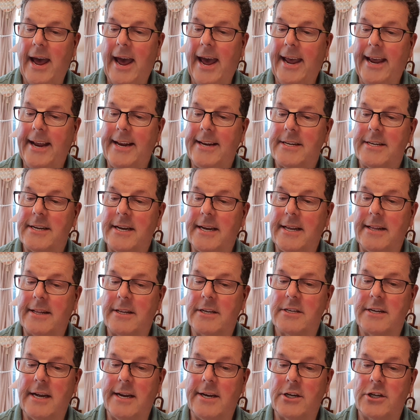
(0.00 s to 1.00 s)
18th
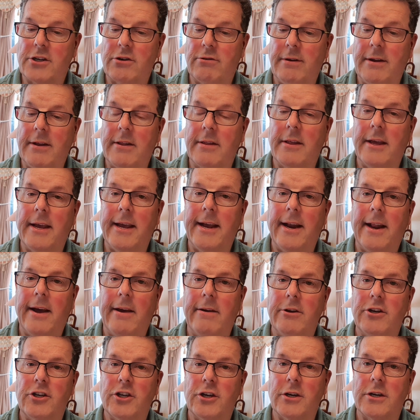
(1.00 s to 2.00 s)
century
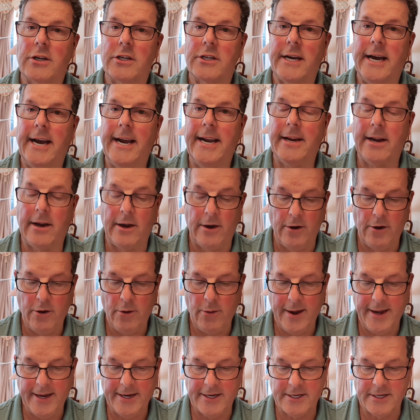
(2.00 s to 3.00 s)
theologian Taylor
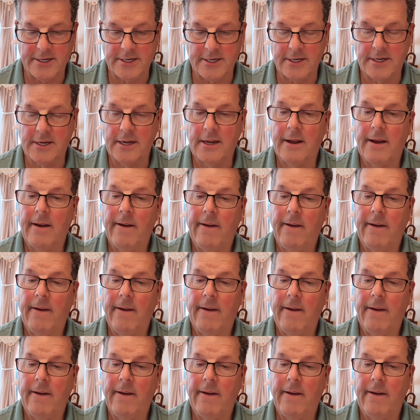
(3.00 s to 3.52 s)
Lewis,